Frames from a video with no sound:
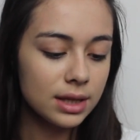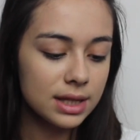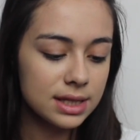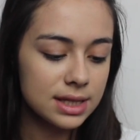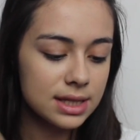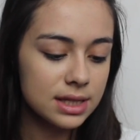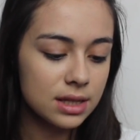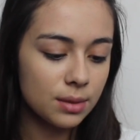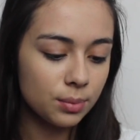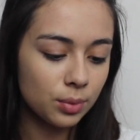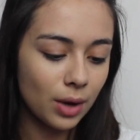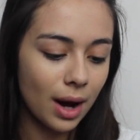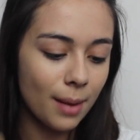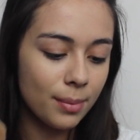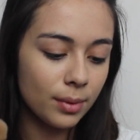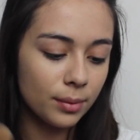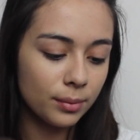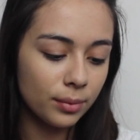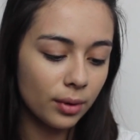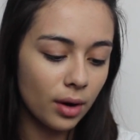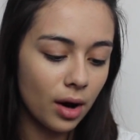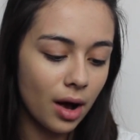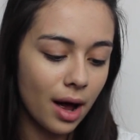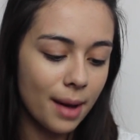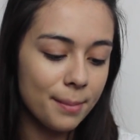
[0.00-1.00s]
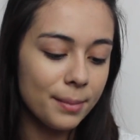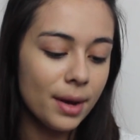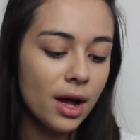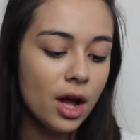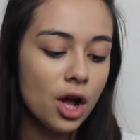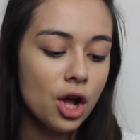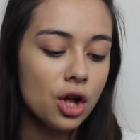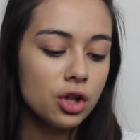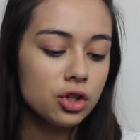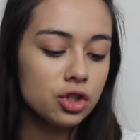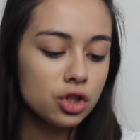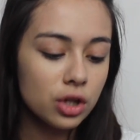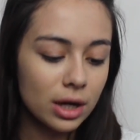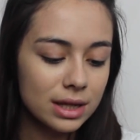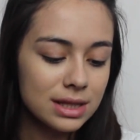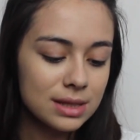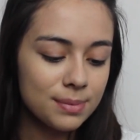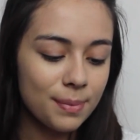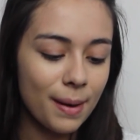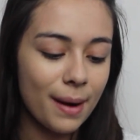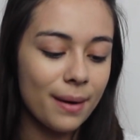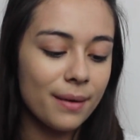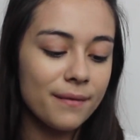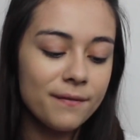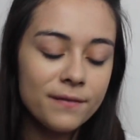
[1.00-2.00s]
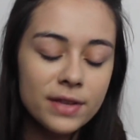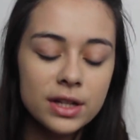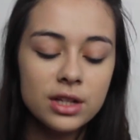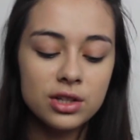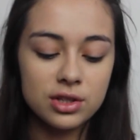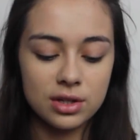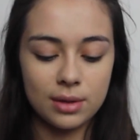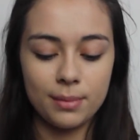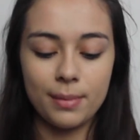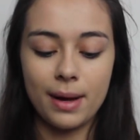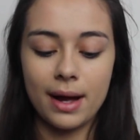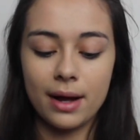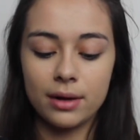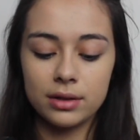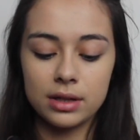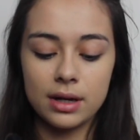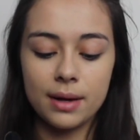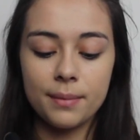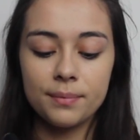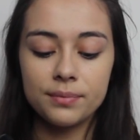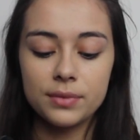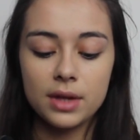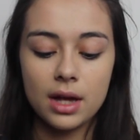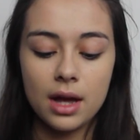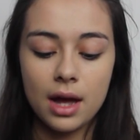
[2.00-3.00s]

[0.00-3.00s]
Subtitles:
This is the Prep and Prime Transparent Finishing Powder.